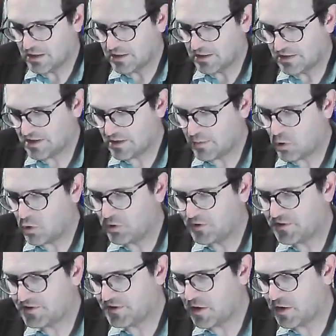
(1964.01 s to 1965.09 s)
Some old
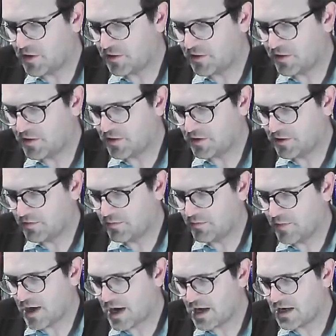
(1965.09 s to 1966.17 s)
salt
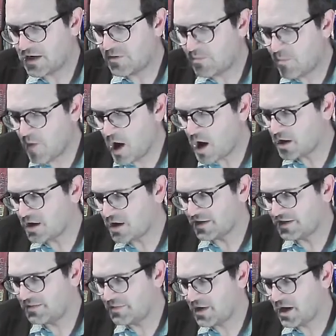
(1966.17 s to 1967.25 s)
might mock
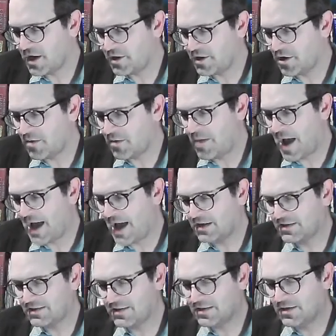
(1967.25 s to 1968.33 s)
us behind our
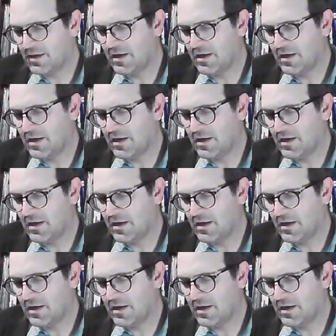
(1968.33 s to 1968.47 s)
backs.